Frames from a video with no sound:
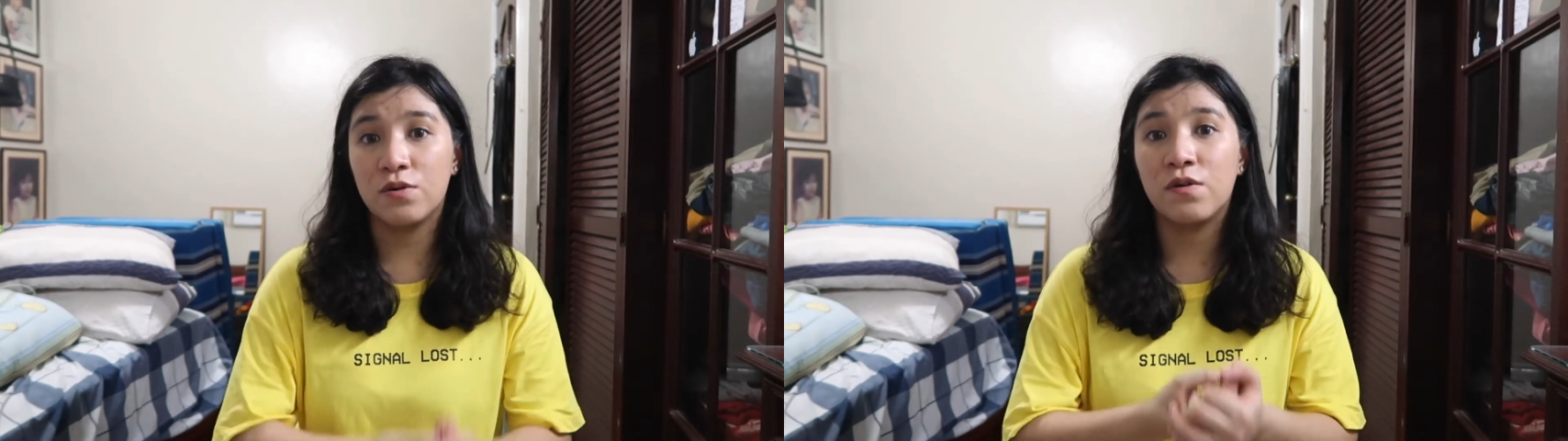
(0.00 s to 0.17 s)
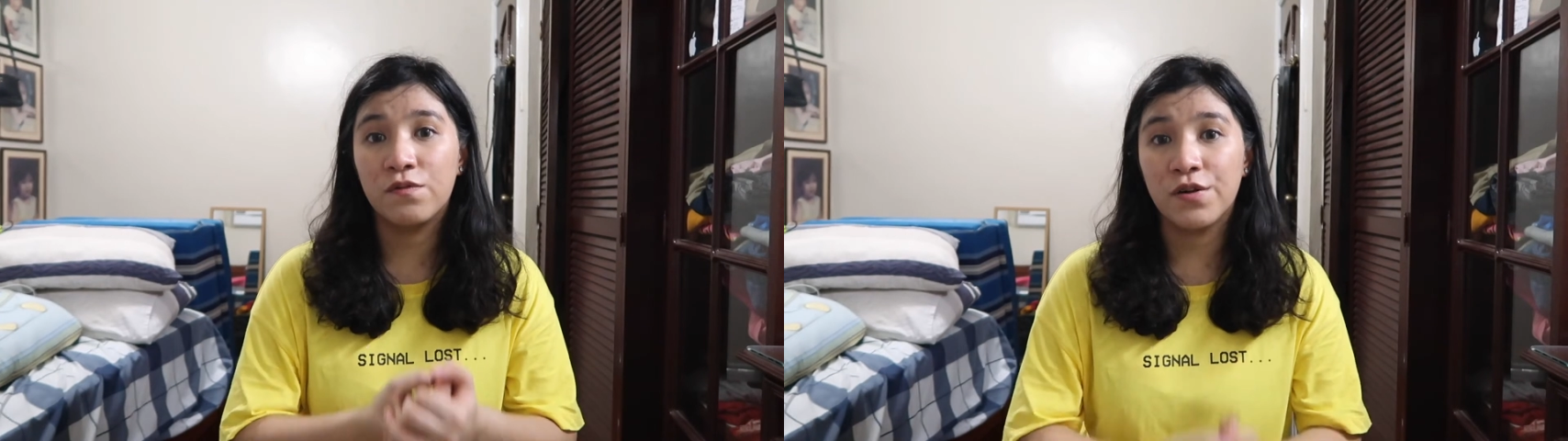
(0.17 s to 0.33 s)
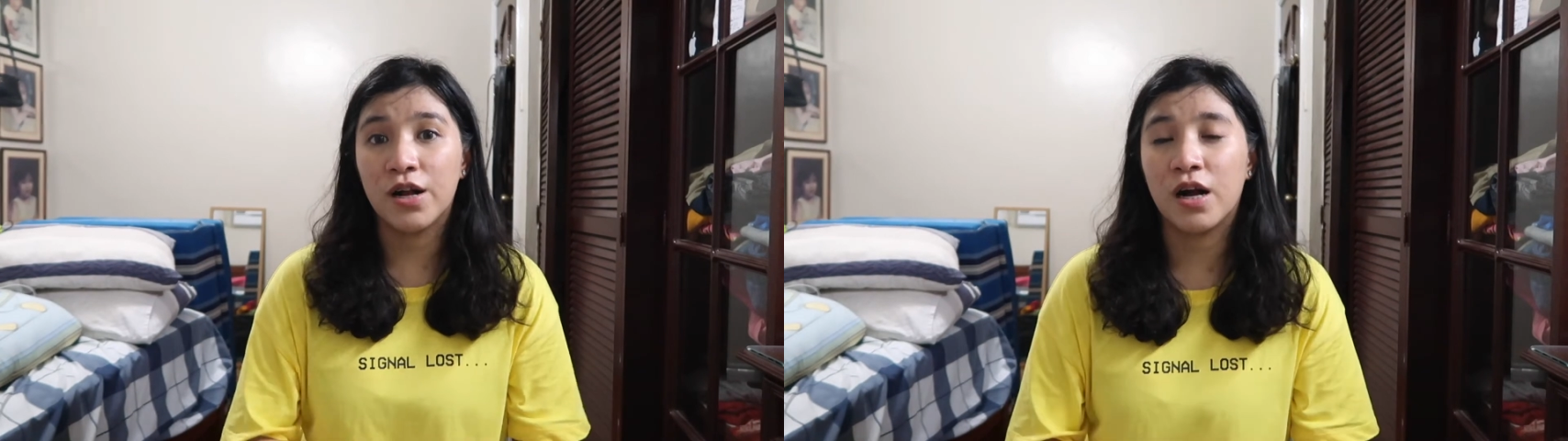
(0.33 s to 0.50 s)
to
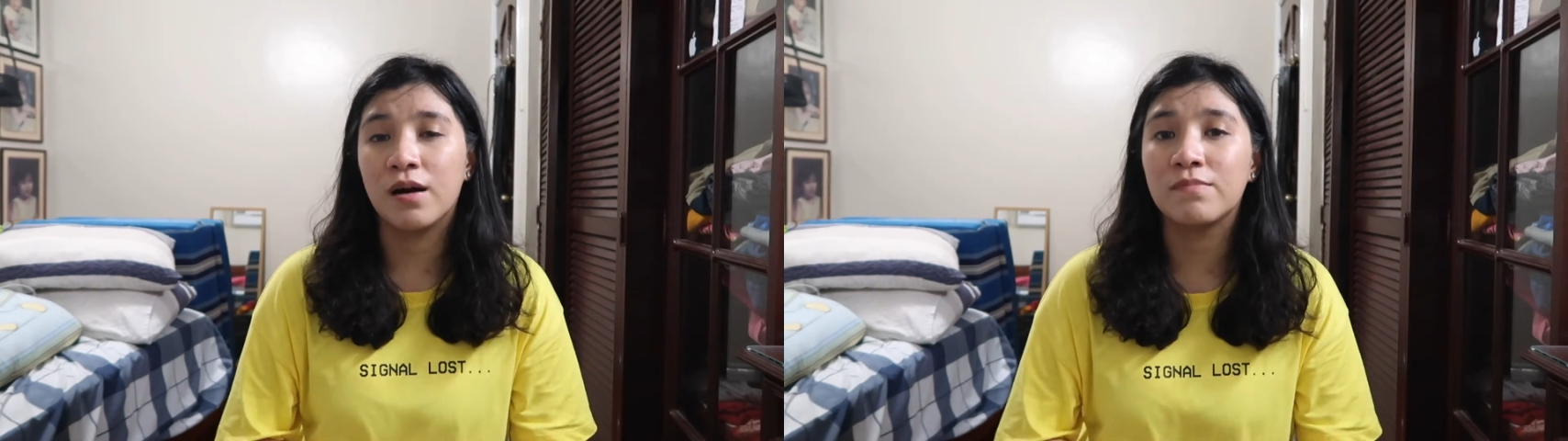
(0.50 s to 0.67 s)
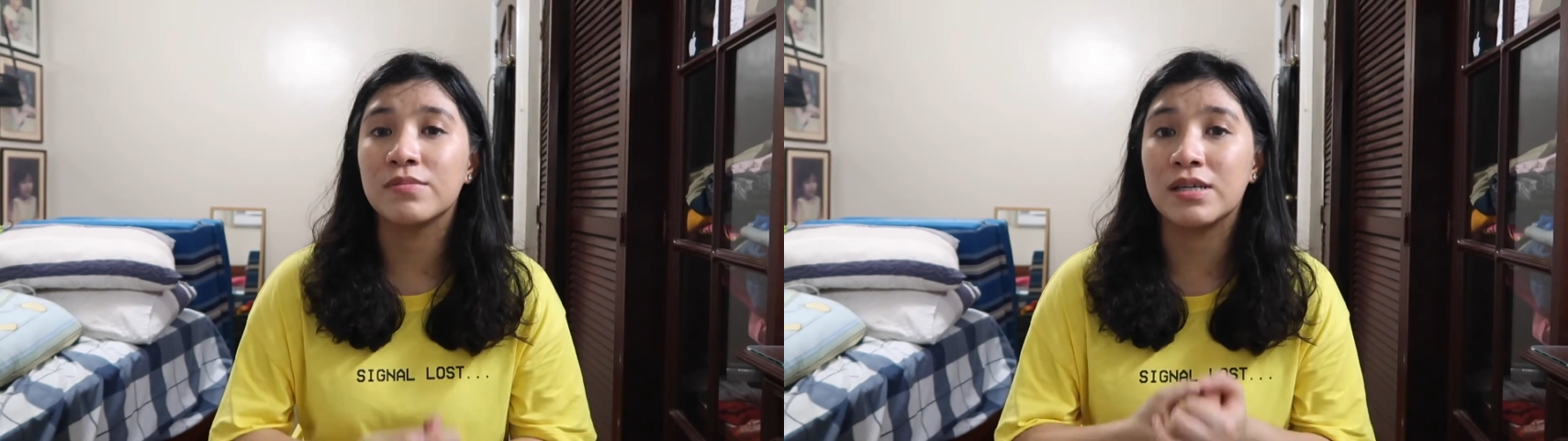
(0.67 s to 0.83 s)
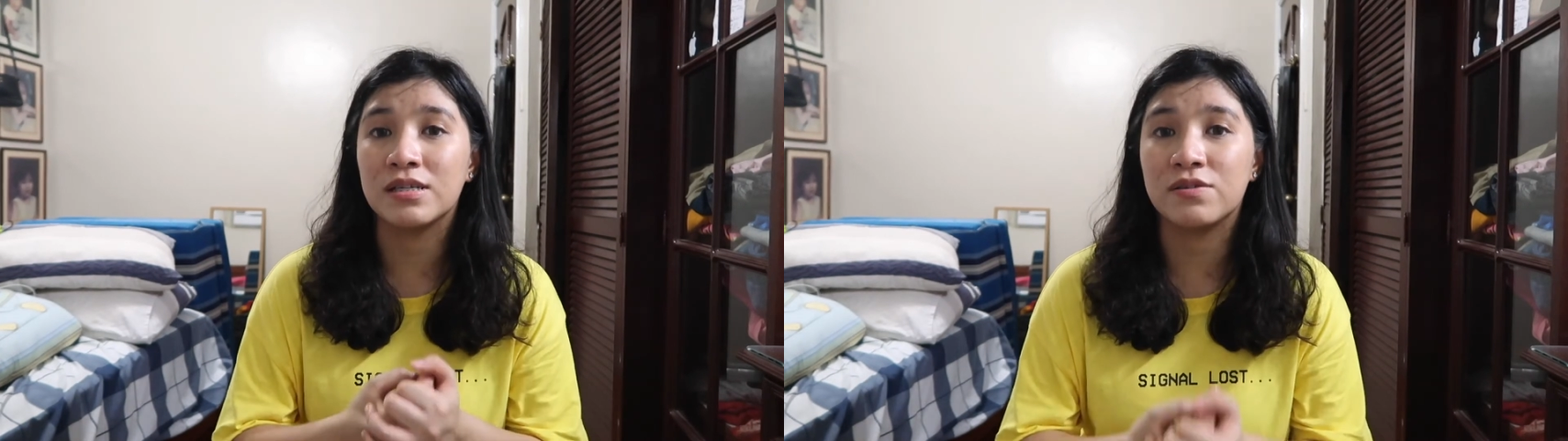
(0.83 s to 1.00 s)

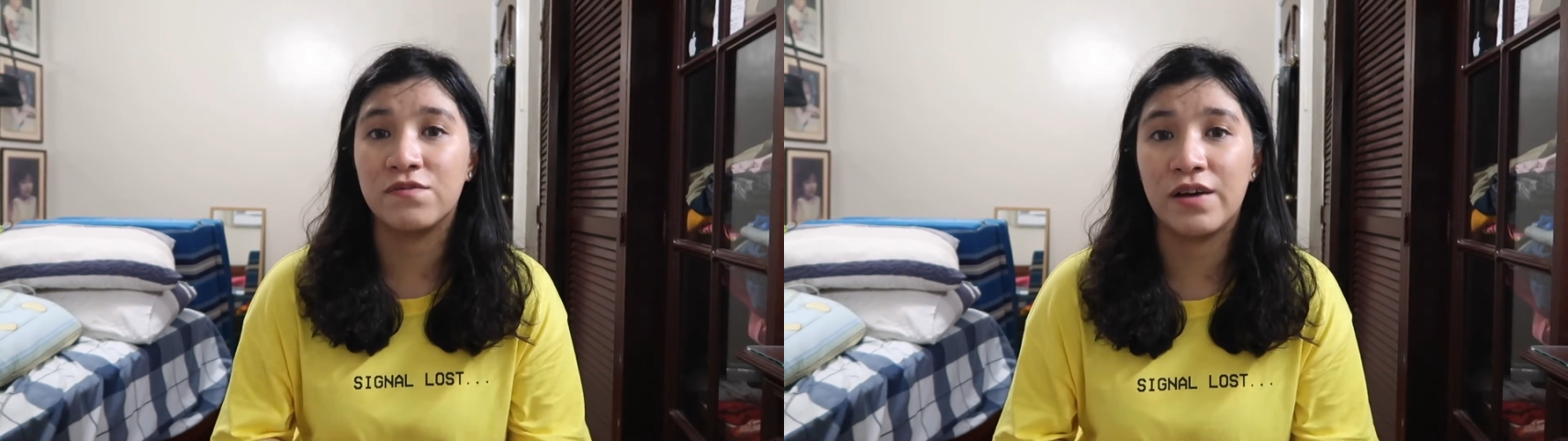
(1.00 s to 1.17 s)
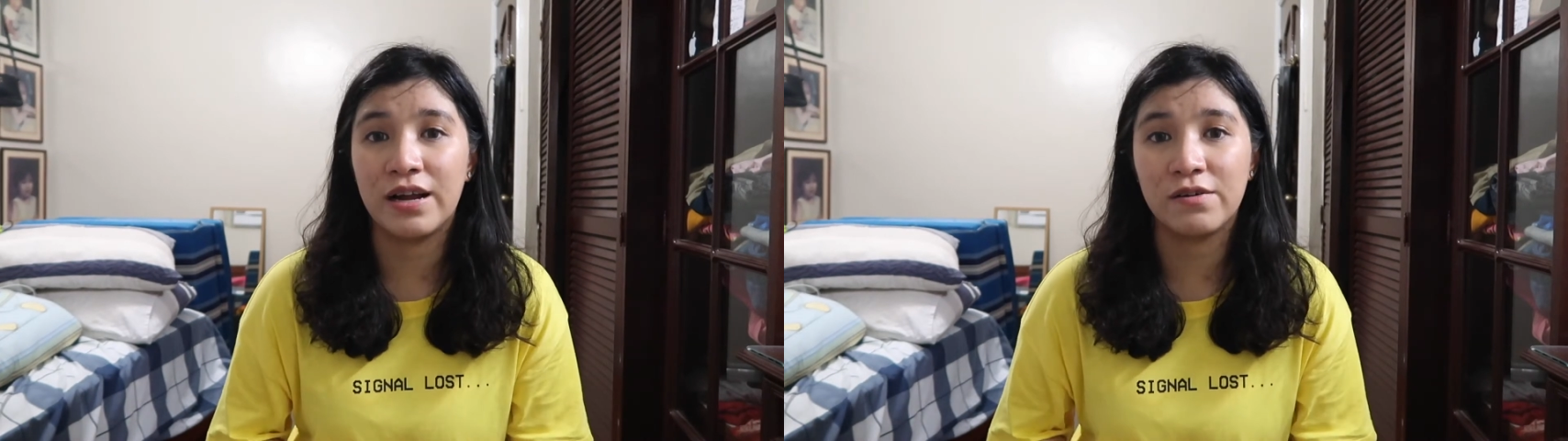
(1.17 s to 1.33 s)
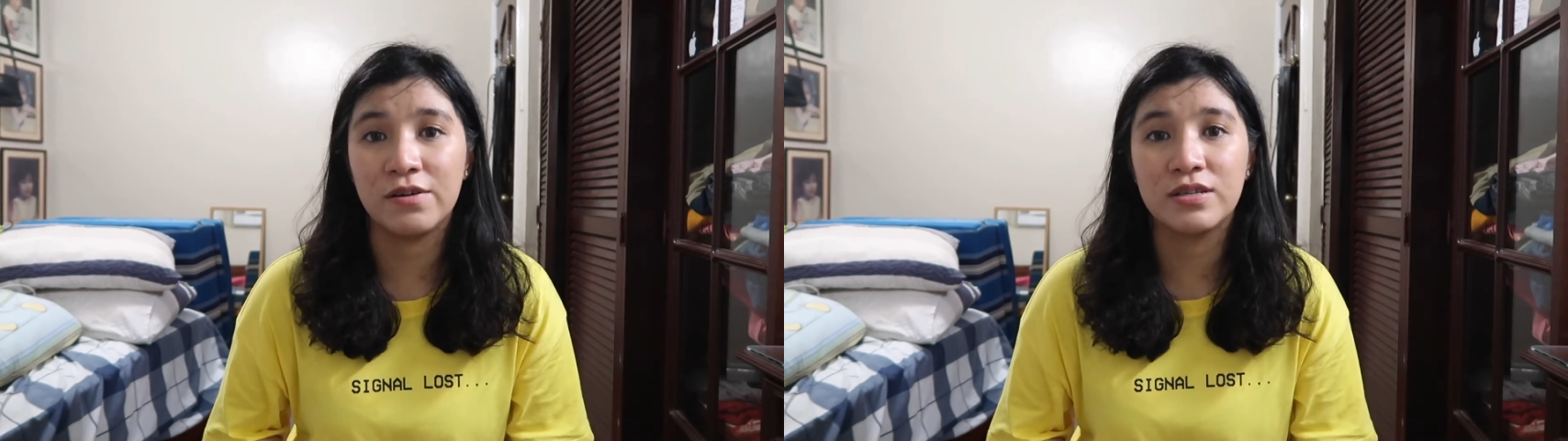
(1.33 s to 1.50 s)
overcome this
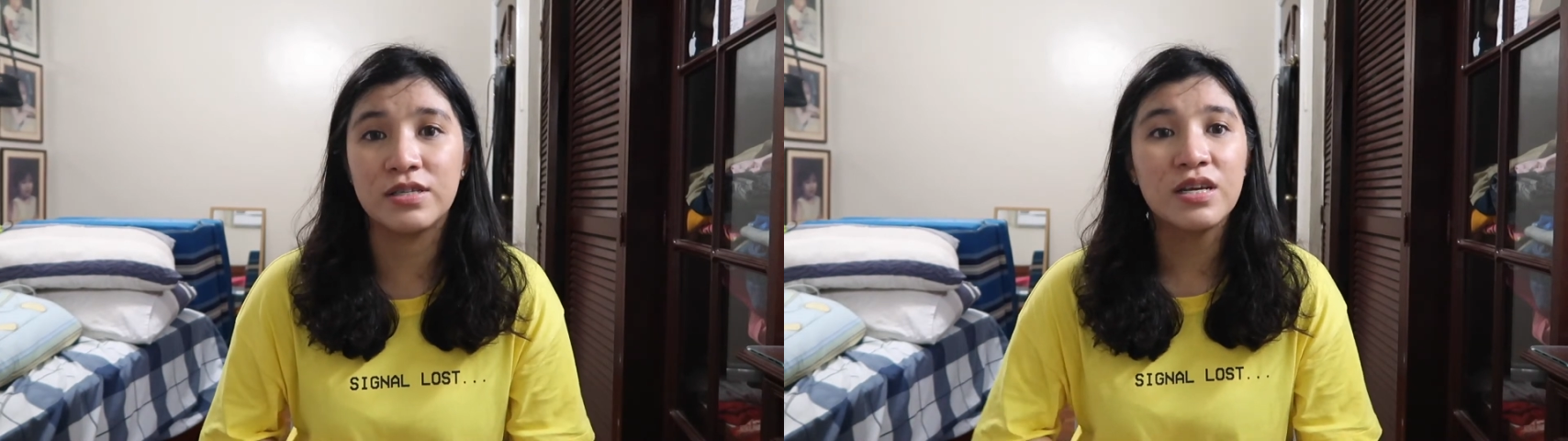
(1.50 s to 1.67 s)
virus.